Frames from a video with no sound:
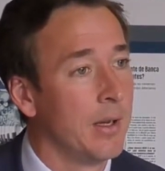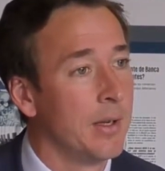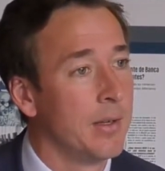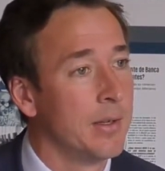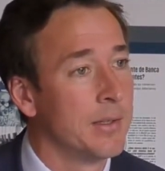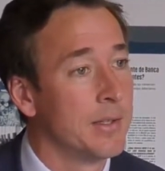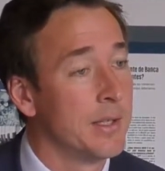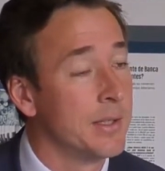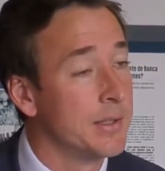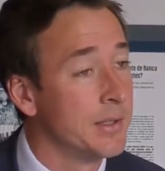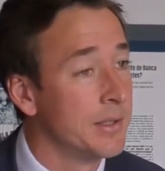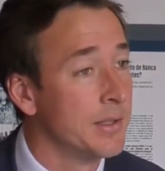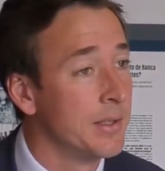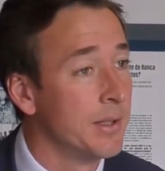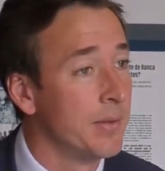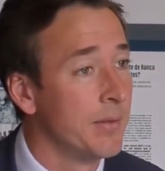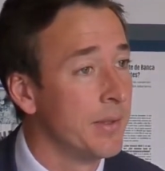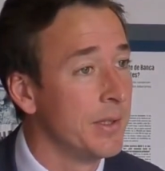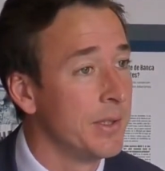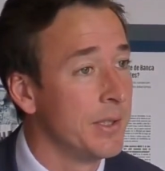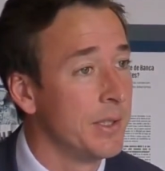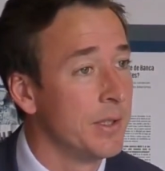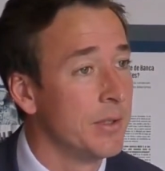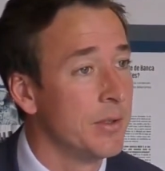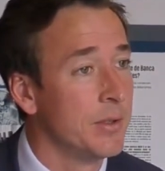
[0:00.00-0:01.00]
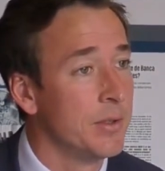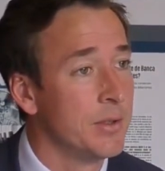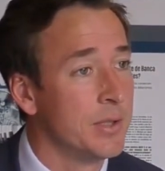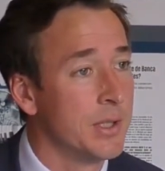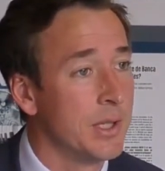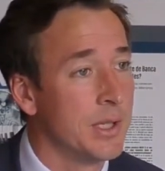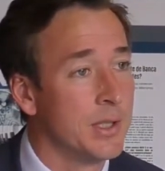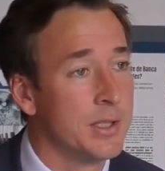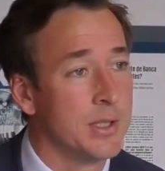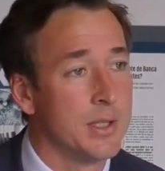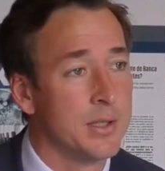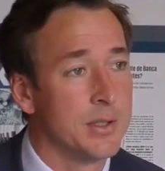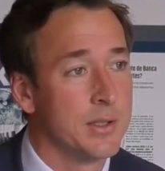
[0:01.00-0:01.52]
sensitivity to
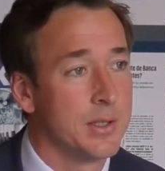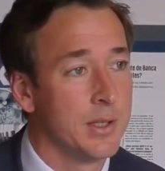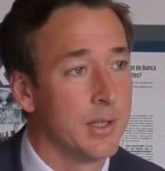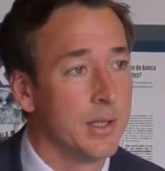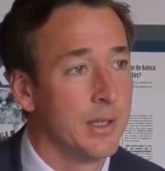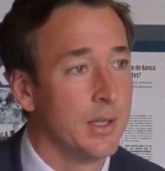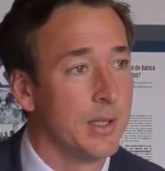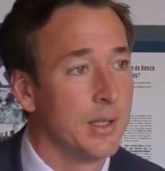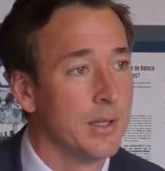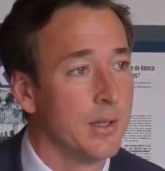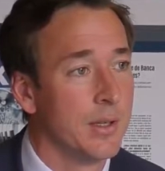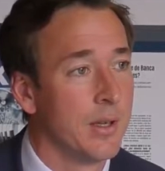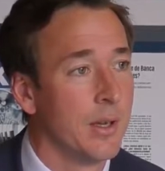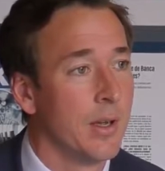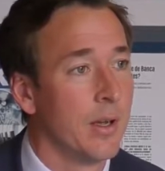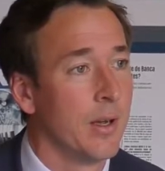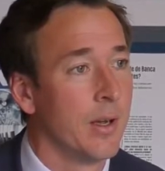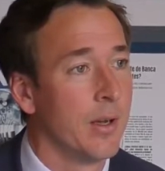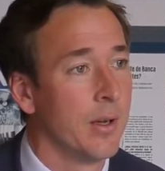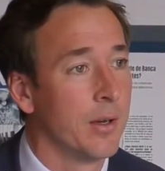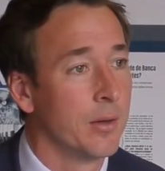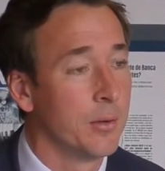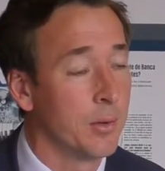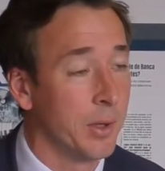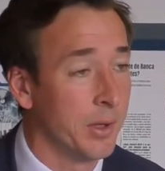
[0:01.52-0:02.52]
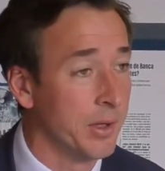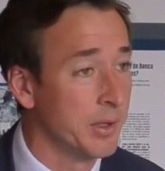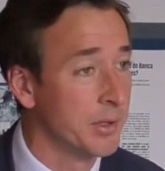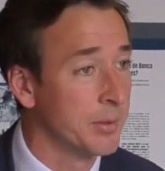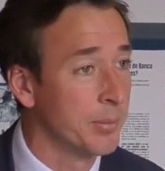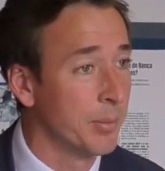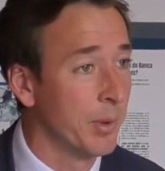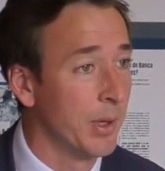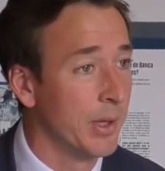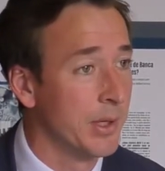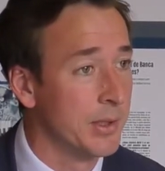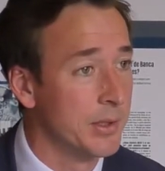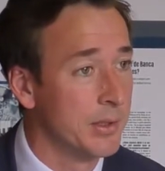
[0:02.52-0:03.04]
changes in credit
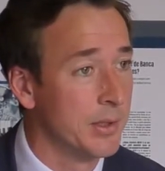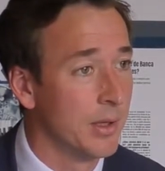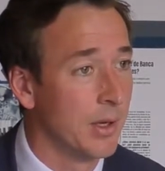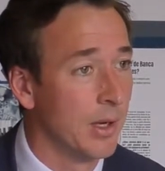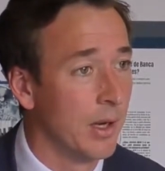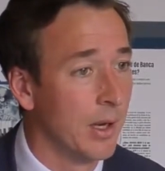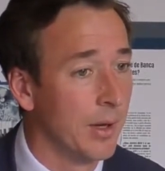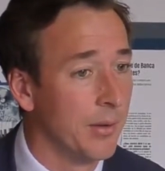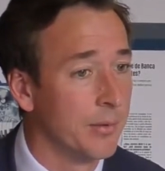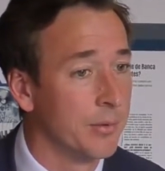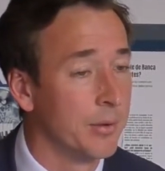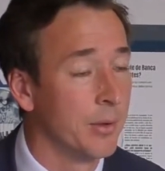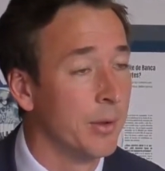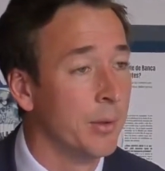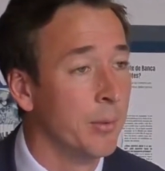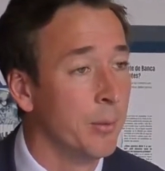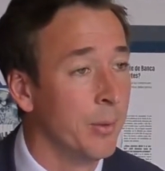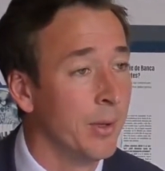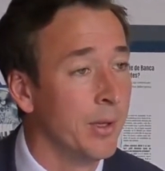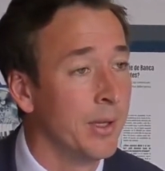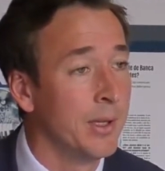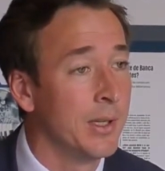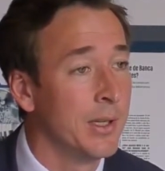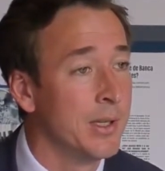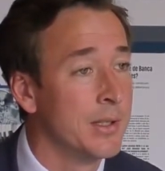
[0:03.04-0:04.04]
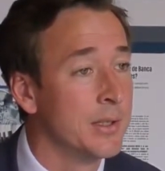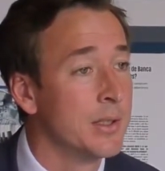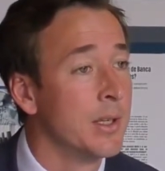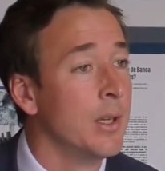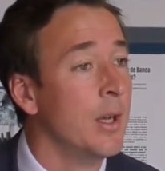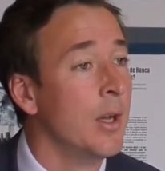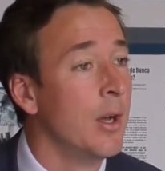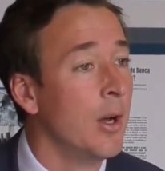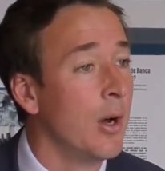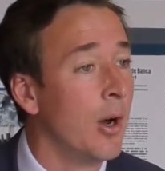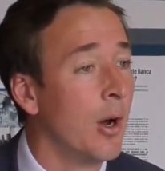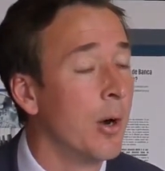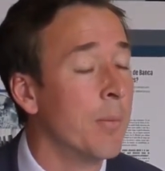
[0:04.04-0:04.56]
spreads. So it really is
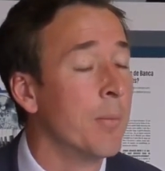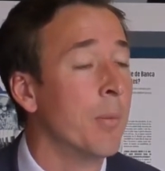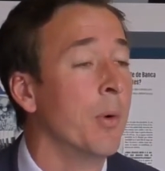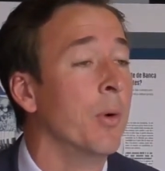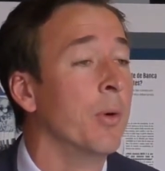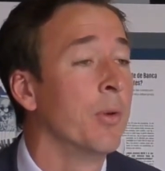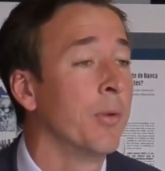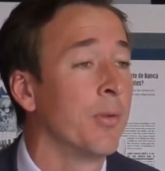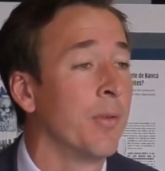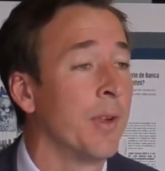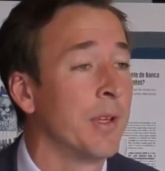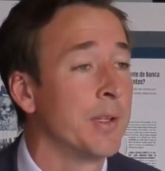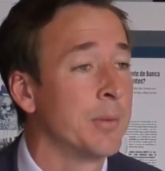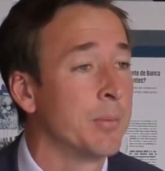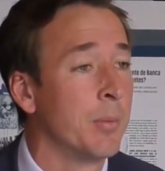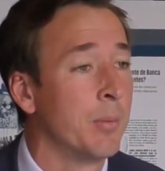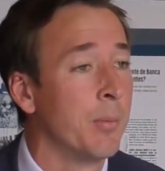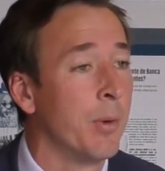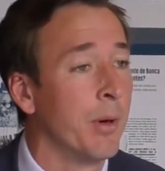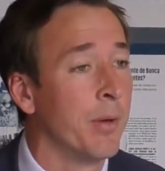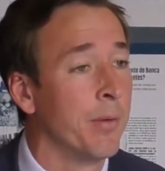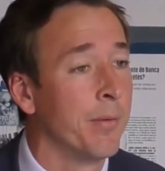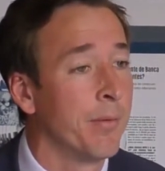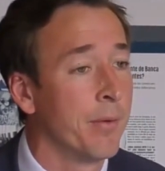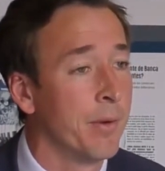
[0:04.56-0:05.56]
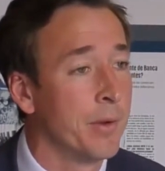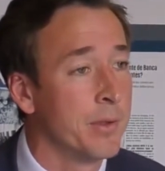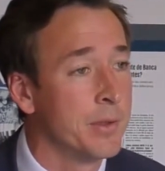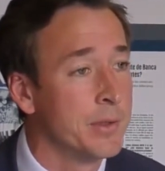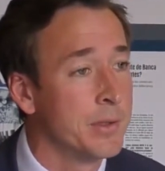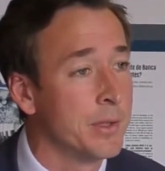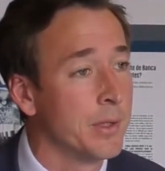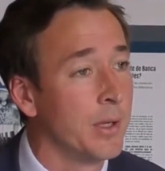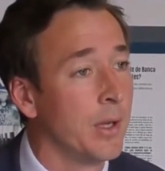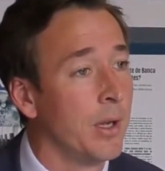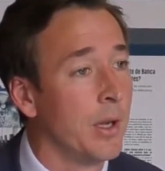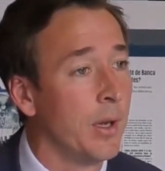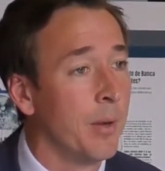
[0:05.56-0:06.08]
our most flexible bond fund
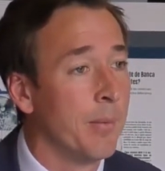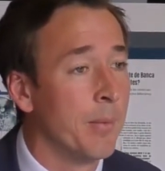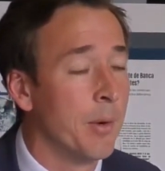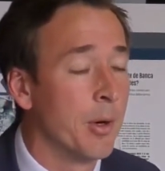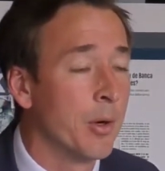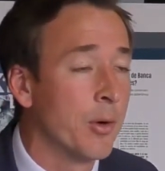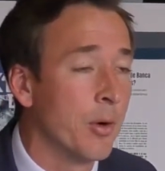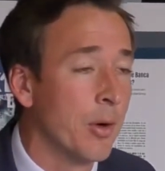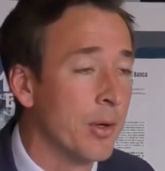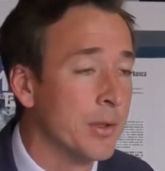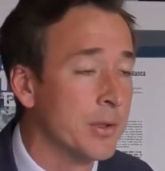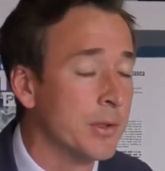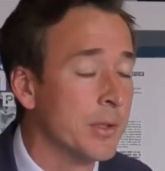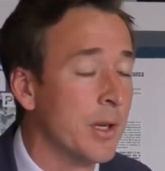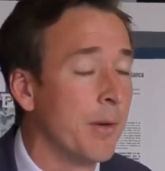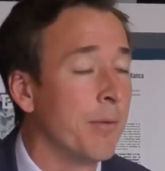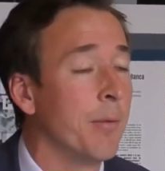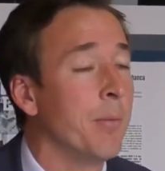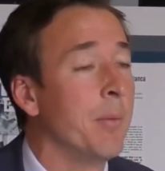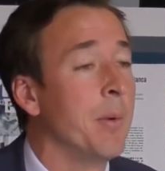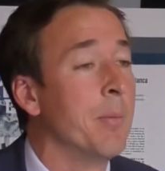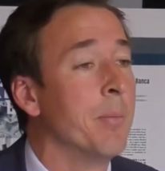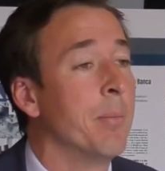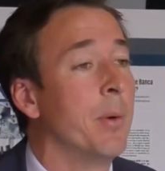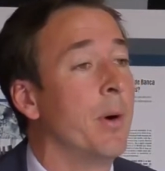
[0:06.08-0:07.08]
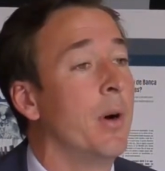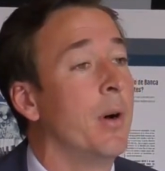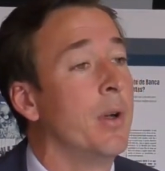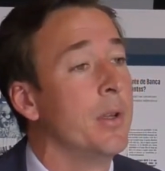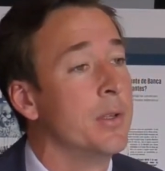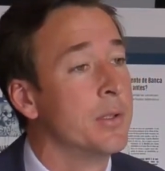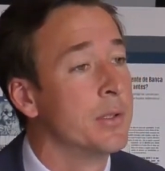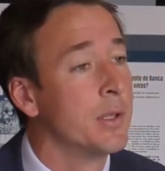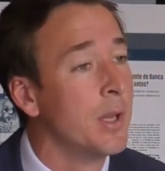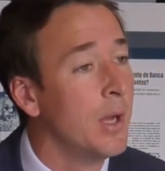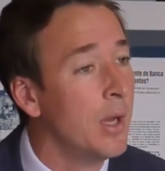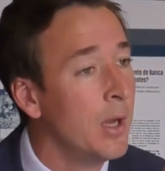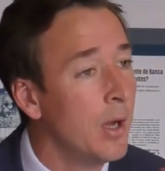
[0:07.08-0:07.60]
across government
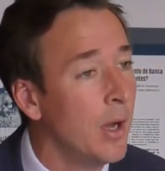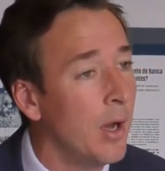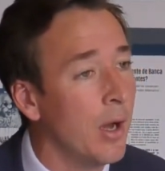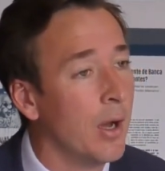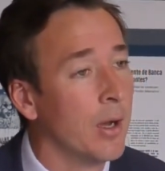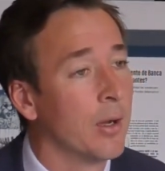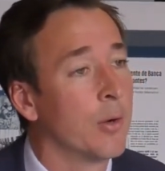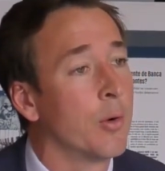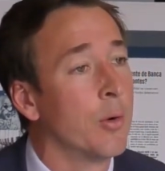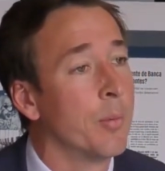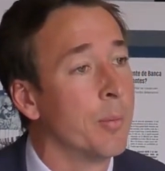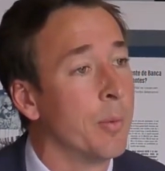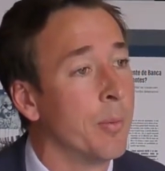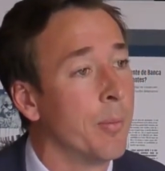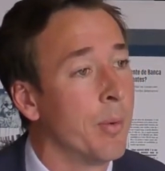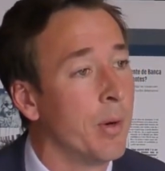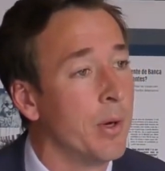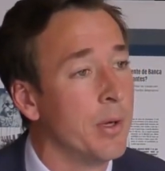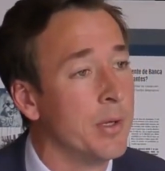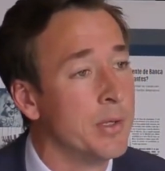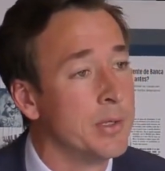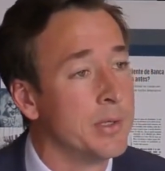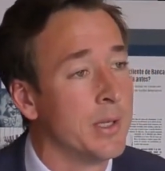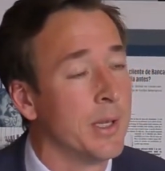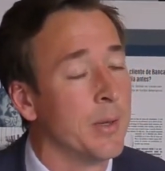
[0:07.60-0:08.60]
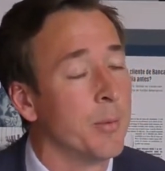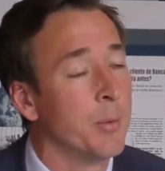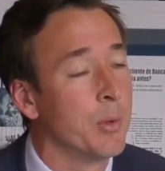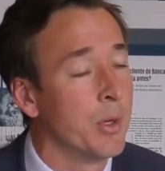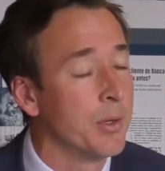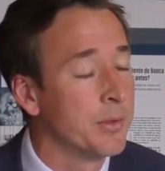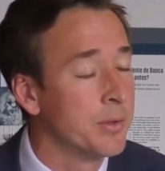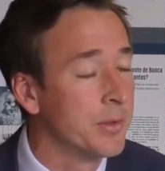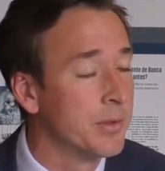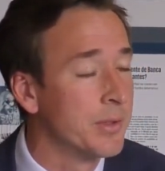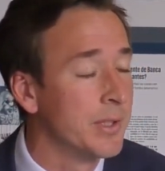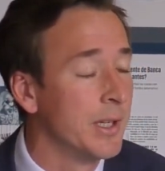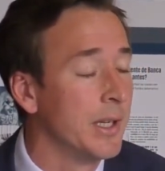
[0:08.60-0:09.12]
bonds, corporate bonds, and we
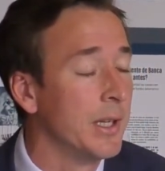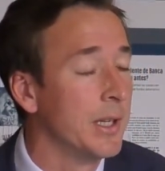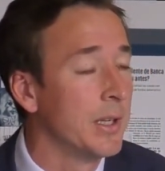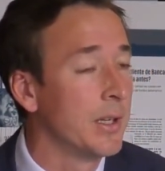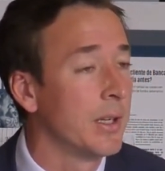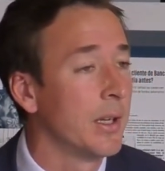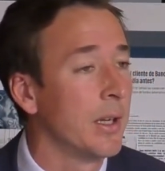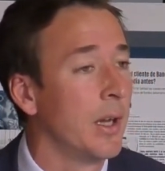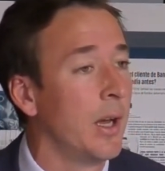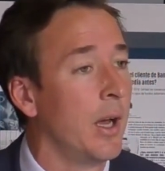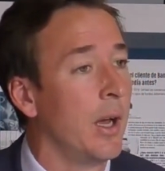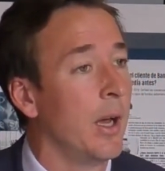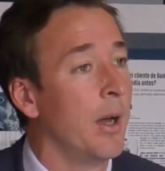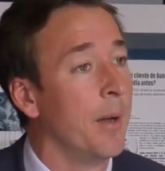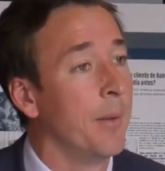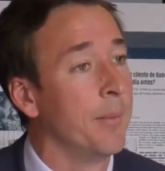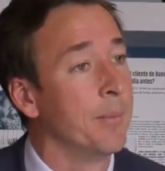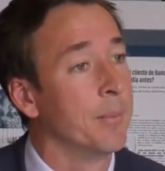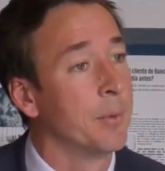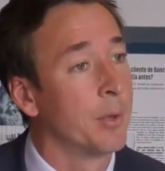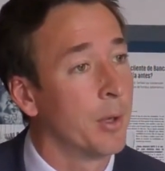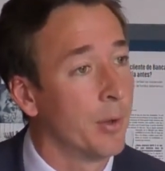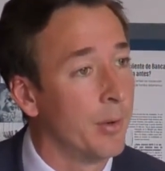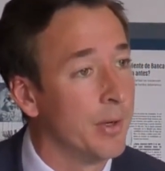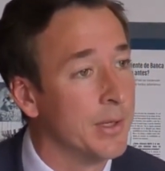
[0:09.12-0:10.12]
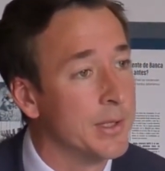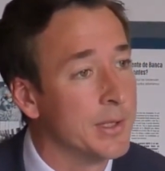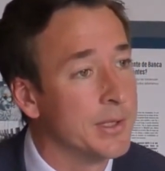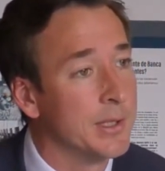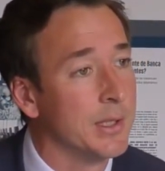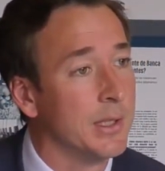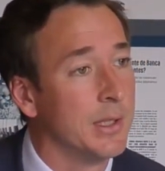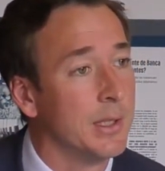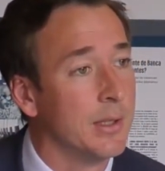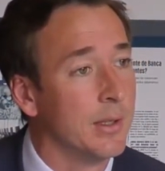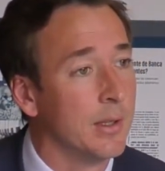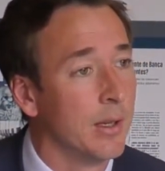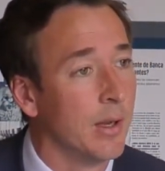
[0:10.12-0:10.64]
also take
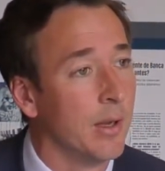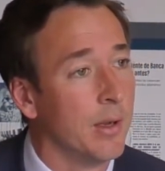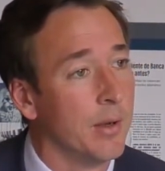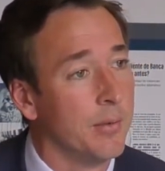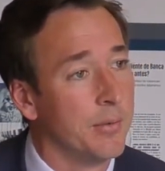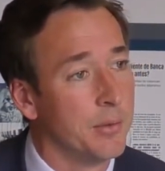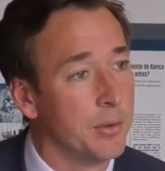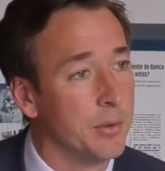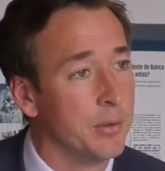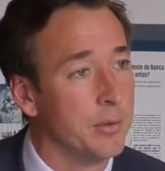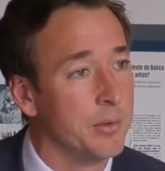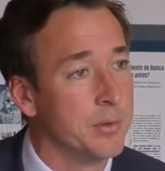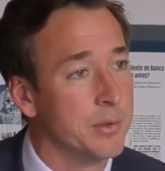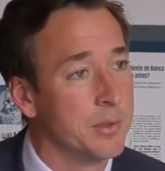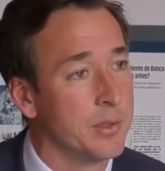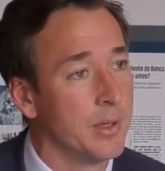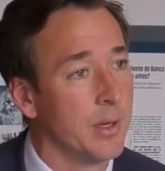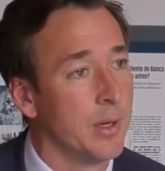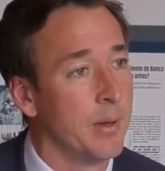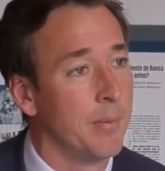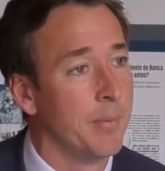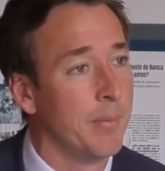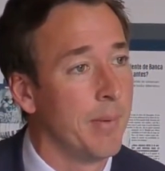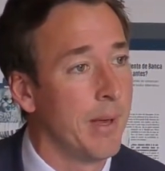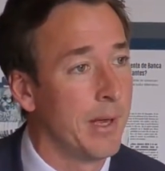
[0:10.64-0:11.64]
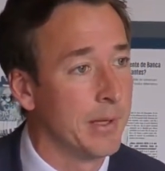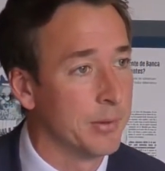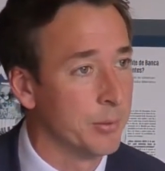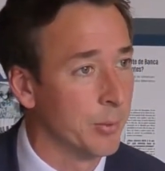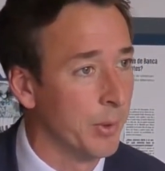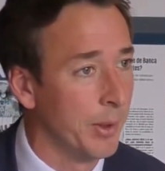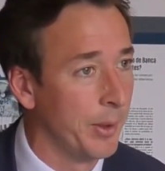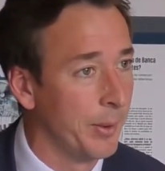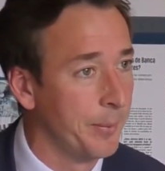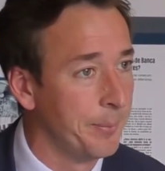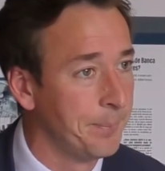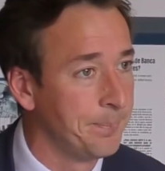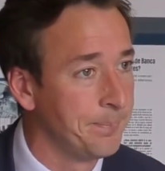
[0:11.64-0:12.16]
currency views as
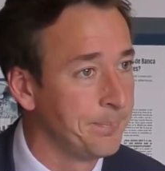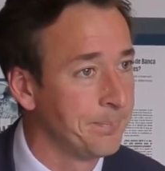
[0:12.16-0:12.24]
well.